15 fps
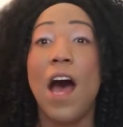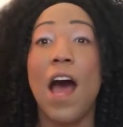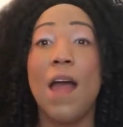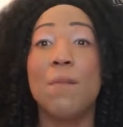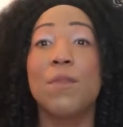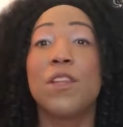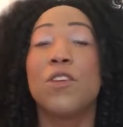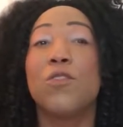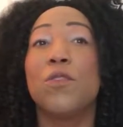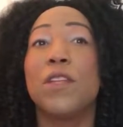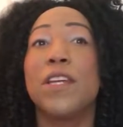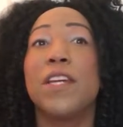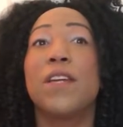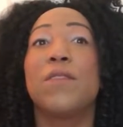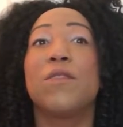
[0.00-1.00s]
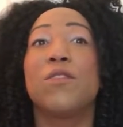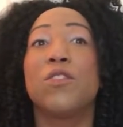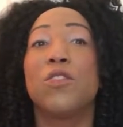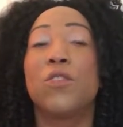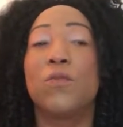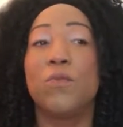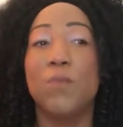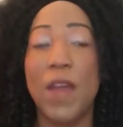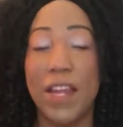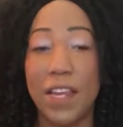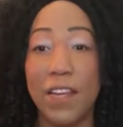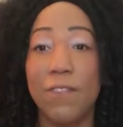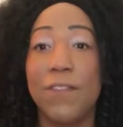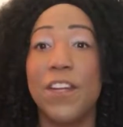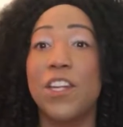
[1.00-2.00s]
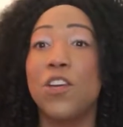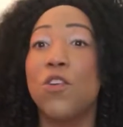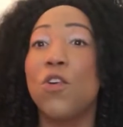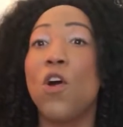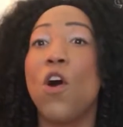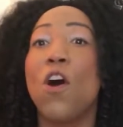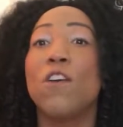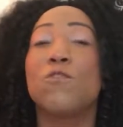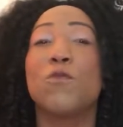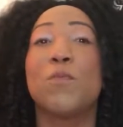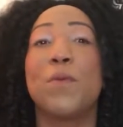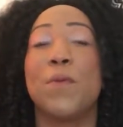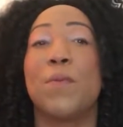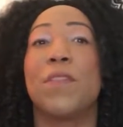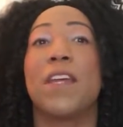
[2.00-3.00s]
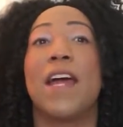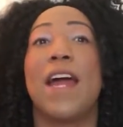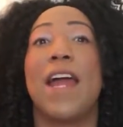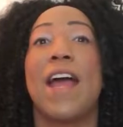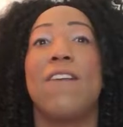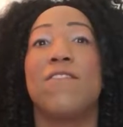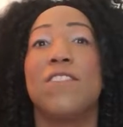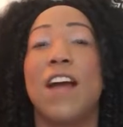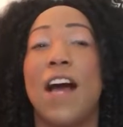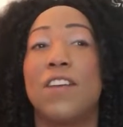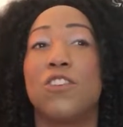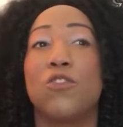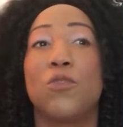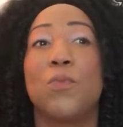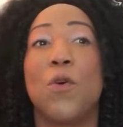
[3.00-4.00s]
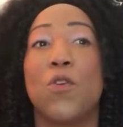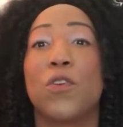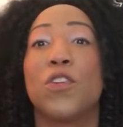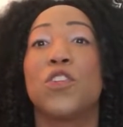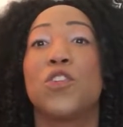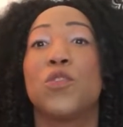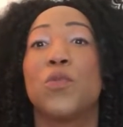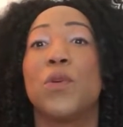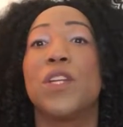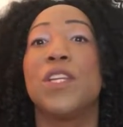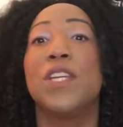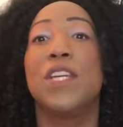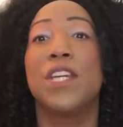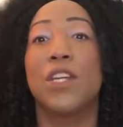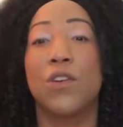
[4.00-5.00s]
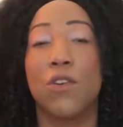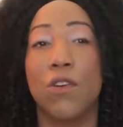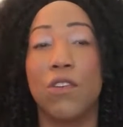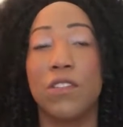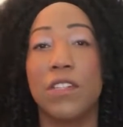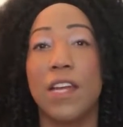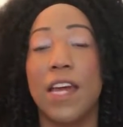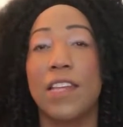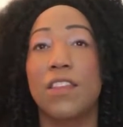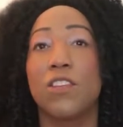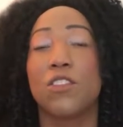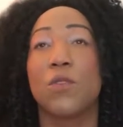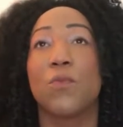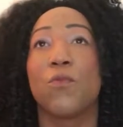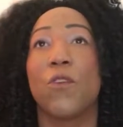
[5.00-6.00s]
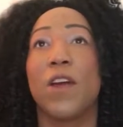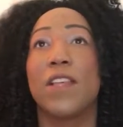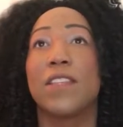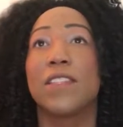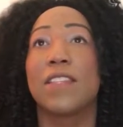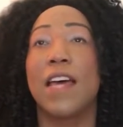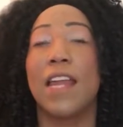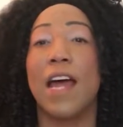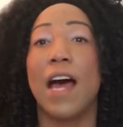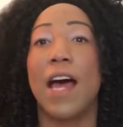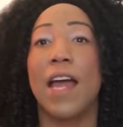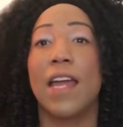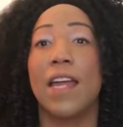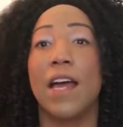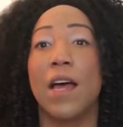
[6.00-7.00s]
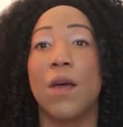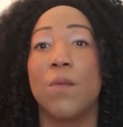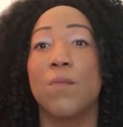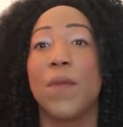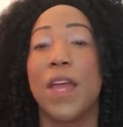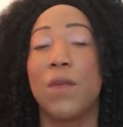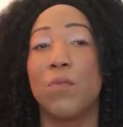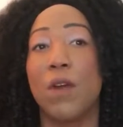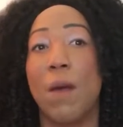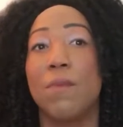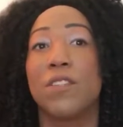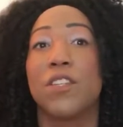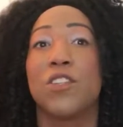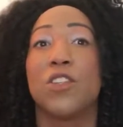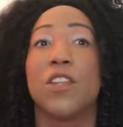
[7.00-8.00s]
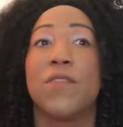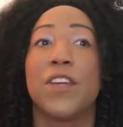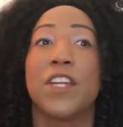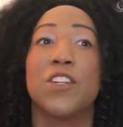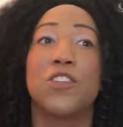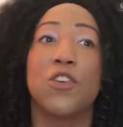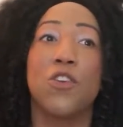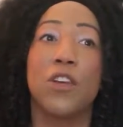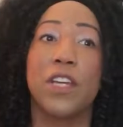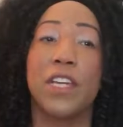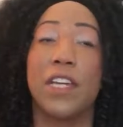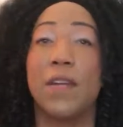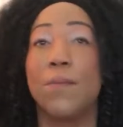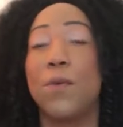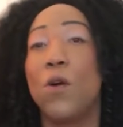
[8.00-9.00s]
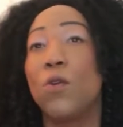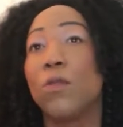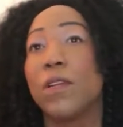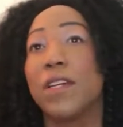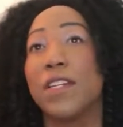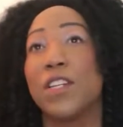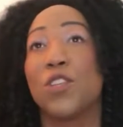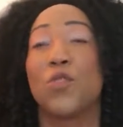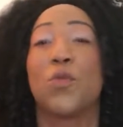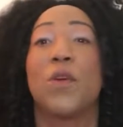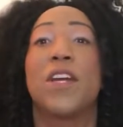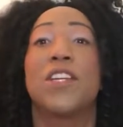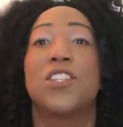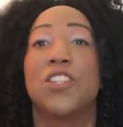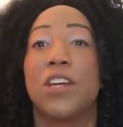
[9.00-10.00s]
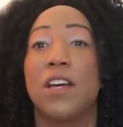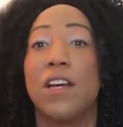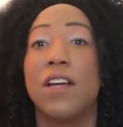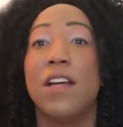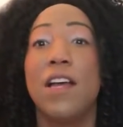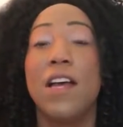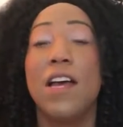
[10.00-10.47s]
I'm literally making video calls with people that I have not spoken to in years. Like there's some friends that I made when I was living in Turkey and Poland and Croatia.